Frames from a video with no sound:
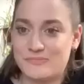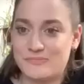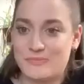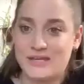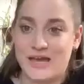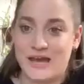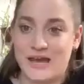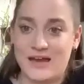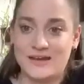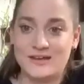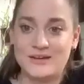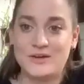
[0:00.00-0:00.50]
but
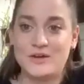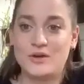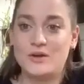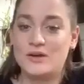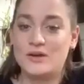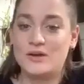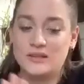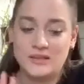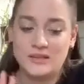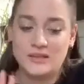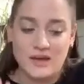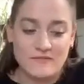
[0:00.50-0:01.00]
yeah,
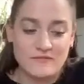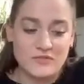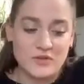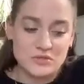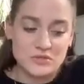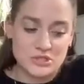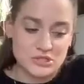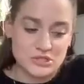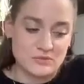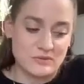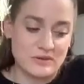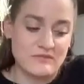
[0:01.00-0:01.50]
love
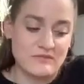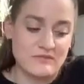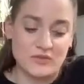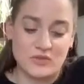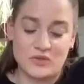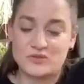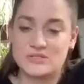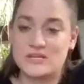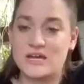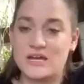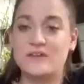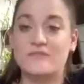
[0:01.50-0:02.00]
those three for
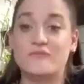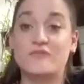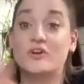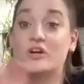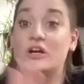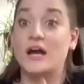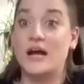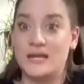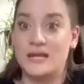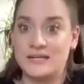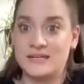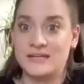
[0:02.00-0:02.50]
those kind of
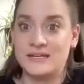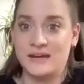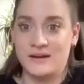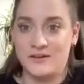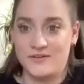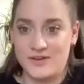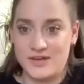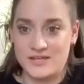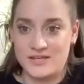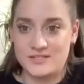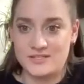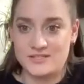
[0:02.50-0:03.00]
forgotten
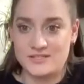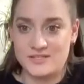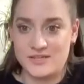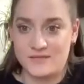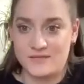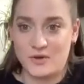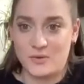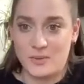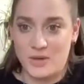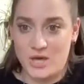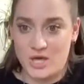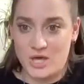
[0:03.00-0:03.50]
areas of
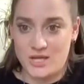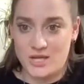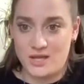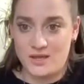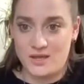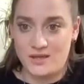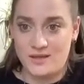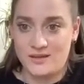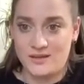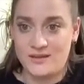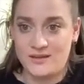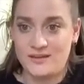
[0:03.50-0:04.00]
your
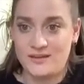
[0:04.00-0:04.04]
body.